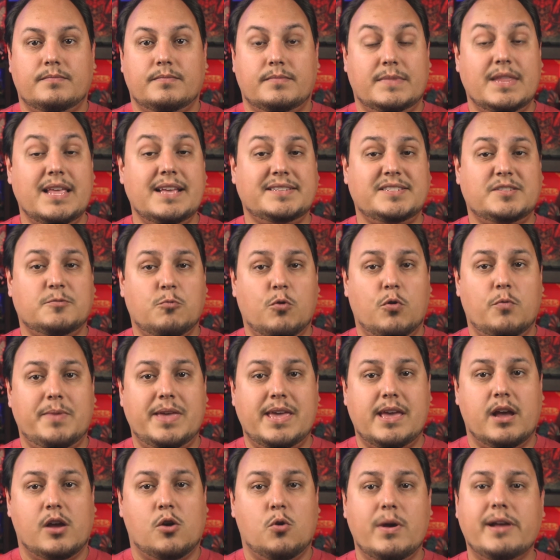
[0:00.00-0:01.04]
This will
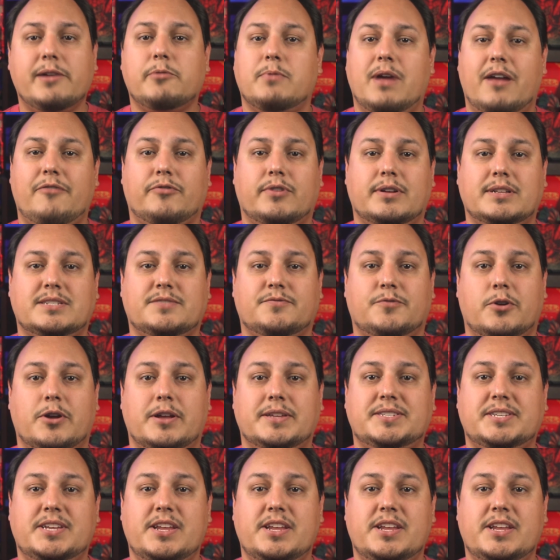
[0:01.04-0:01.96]
be a quick reference for us